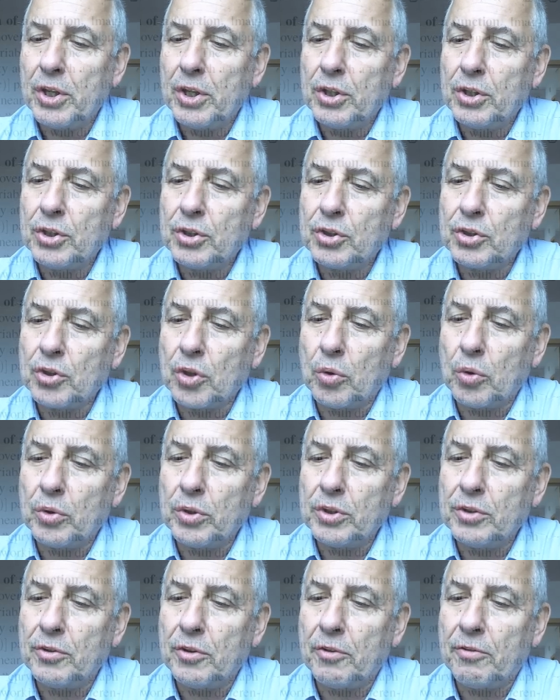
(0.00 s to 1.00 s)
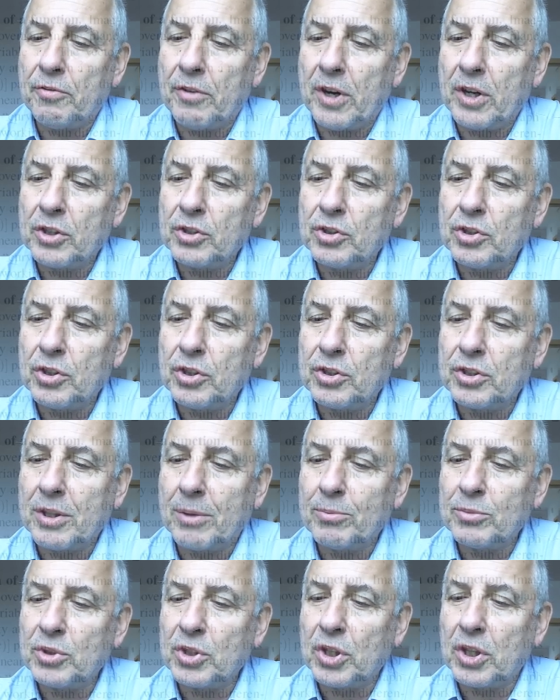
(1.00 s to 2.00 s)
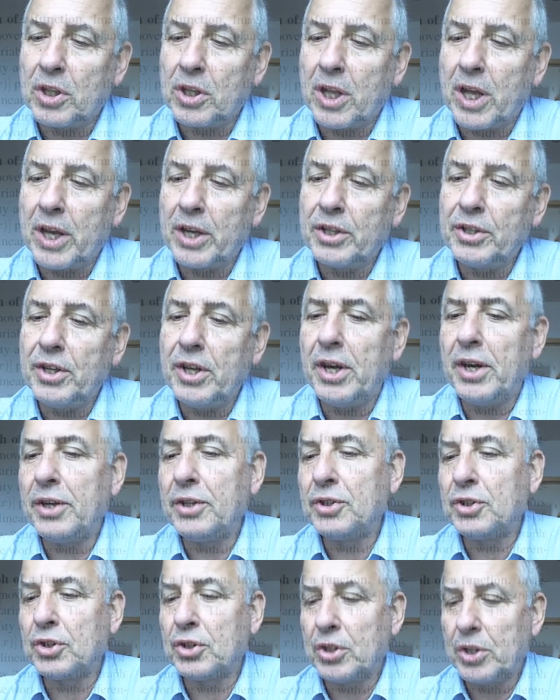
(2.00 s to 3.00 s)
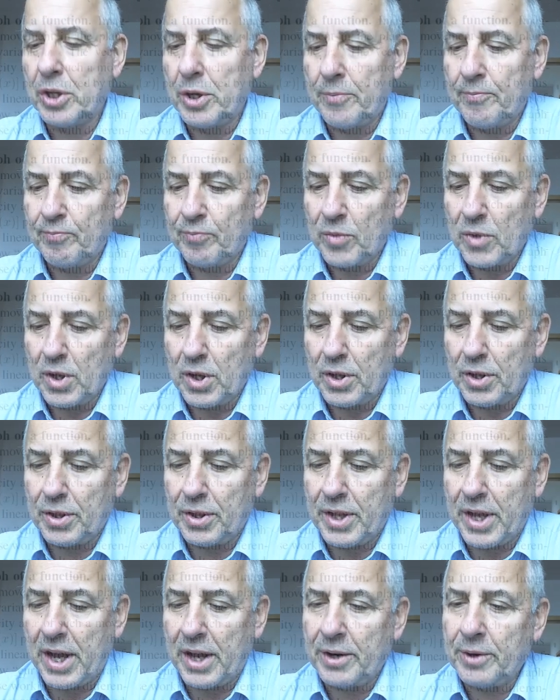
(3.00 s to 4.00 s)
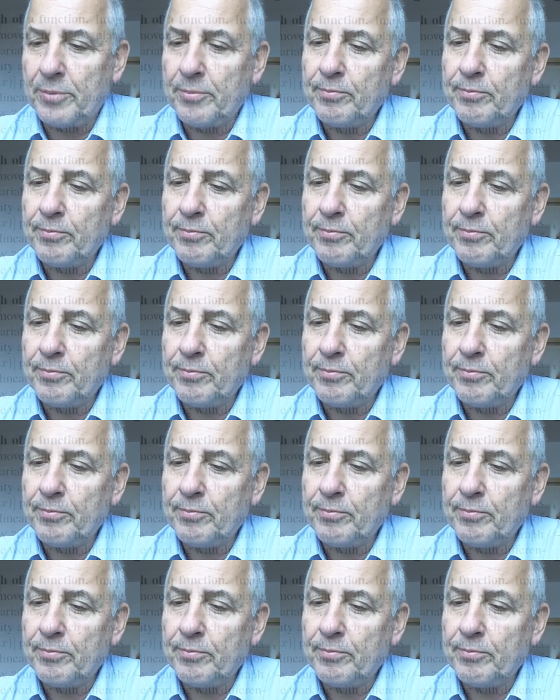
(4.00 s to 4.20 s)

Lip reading: so if the function is something like this, then